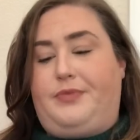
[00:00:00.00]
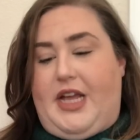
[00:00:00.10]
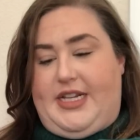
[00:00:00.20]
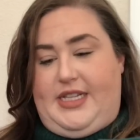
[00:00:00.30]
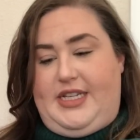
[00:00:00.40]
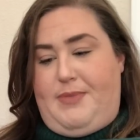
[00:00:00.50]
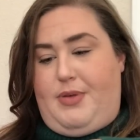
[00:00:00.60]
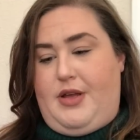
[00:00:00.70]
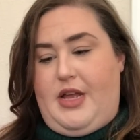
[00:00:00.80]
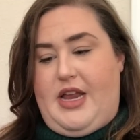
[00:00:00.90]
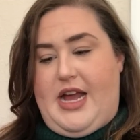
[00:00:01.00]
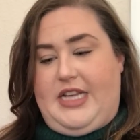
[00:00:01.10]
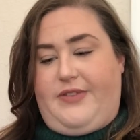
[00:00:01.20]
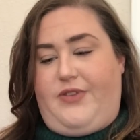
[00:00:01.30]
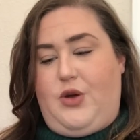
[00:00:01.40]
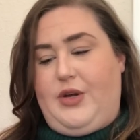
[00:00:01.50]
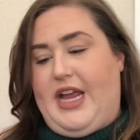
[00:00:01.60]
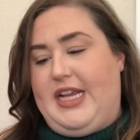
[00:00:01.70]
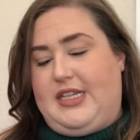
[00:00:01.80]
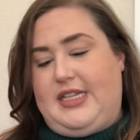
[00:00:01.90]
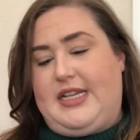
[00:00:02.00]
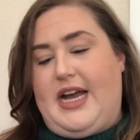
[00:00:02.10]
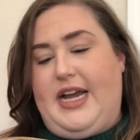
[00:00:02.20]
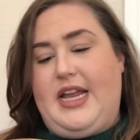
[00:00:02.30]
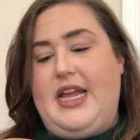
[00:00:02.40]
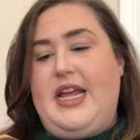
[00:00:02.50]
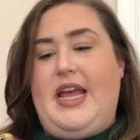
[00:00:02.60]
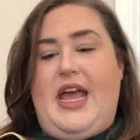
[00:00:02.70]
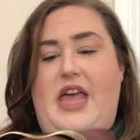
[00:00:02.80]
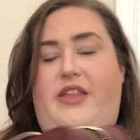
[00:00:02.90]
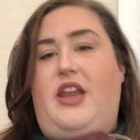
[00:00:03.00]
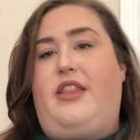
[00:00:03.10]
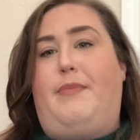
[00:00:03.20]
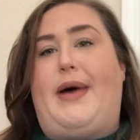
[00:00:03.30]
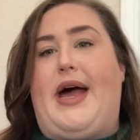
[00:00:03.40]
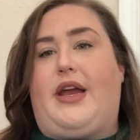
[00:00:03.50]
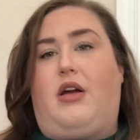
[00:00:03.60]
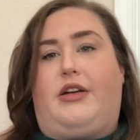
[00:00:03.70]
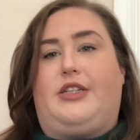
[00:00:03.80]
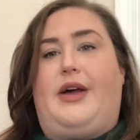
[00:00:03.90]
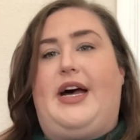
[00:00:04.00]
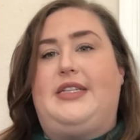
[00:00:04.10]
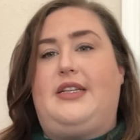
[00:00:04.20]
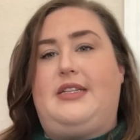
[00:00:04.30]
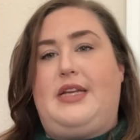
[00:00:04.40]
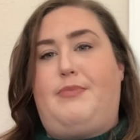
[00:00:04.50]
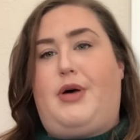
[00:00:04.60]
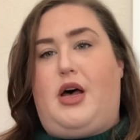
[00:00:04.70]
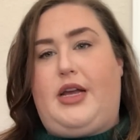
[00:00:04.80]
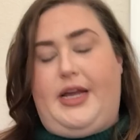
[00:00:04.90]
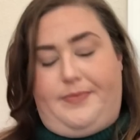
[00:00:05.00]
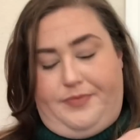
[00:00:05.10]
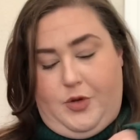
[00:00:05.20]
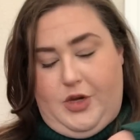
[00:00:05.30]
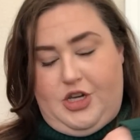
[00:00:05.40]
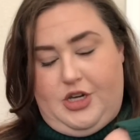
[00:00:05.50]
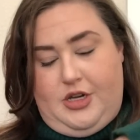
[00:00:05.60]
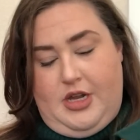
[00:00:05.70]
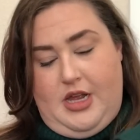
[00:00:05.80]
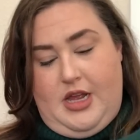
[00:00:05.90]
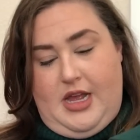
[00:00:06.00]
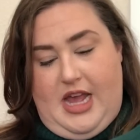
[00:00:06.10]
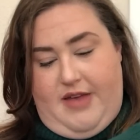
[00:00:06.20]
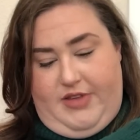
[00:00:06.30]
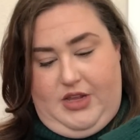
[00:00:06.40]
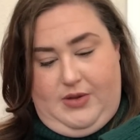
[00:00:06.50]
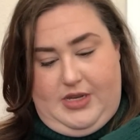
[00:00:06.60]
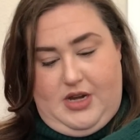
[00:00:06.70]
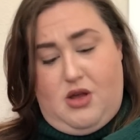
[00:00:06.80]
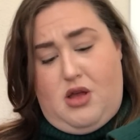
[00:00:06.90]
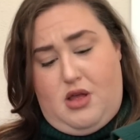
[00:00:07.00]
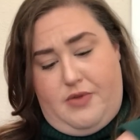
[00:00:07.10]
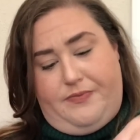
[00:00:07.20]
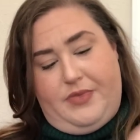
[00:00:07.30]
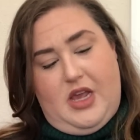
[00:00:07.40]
It has a zip and it has a phone case on the side, and then in the back it also has a zip pocket, which I haven't used at all.